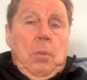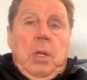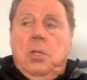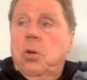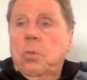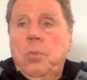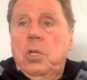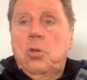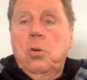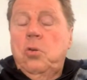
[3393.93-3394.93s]
we
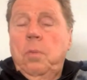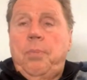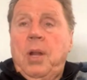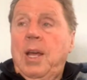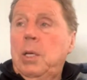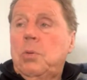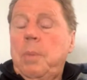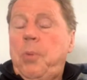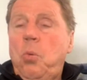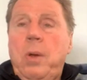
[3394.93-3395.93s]
took good players.
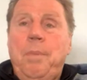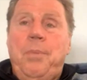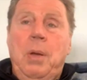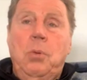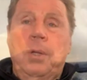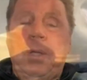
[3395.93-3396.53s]
We bought in people